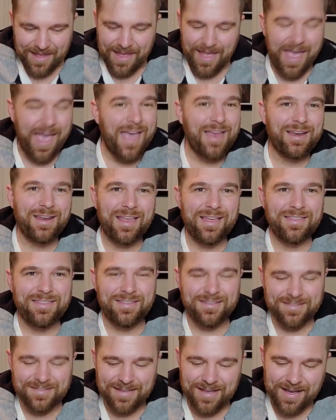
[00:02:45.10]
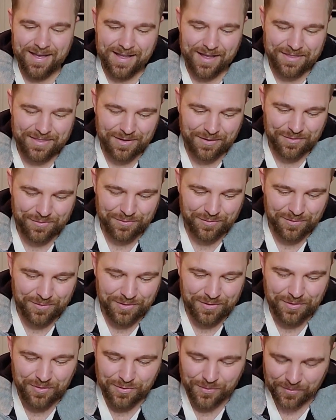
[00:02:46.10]
had to get this guy. I thought it was really
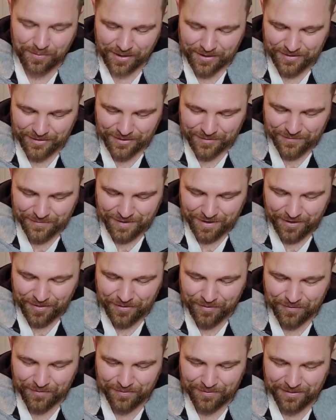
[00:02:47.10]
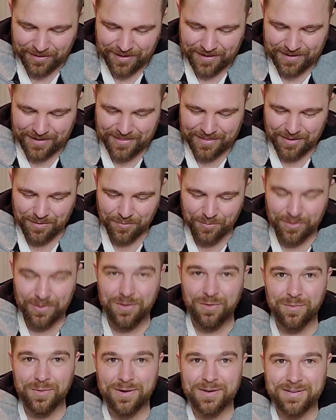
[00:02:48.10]
cool. I love how like they
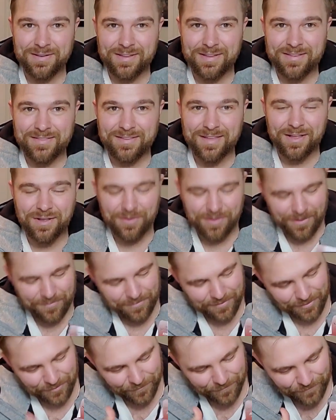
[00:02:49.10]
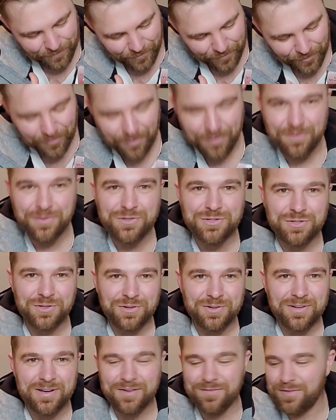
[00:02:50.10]
really went in detail and have like the fur on the
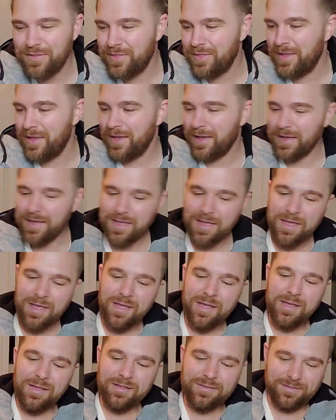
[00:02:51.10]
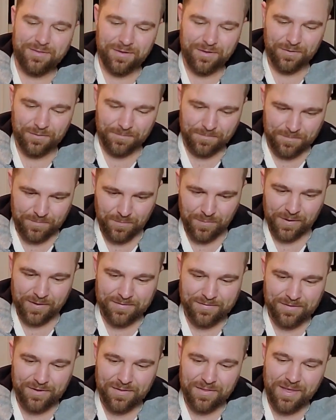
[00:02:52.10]
shirt and everything. So when I
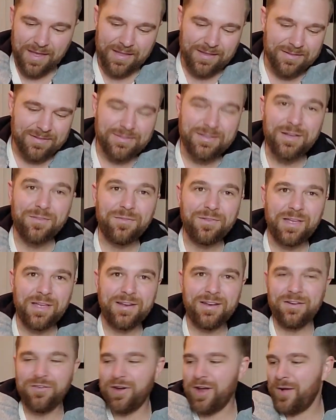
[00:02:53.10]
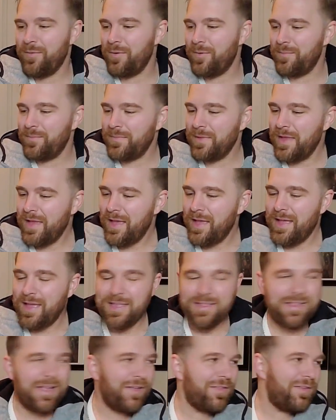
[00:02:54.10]
saw that, definitely had to grab him.
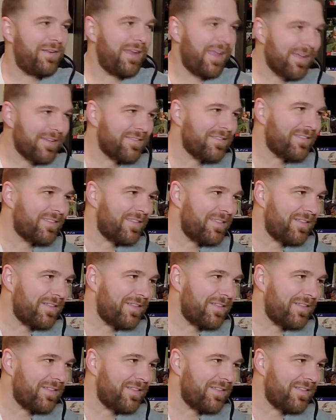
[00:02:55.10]
Now the next,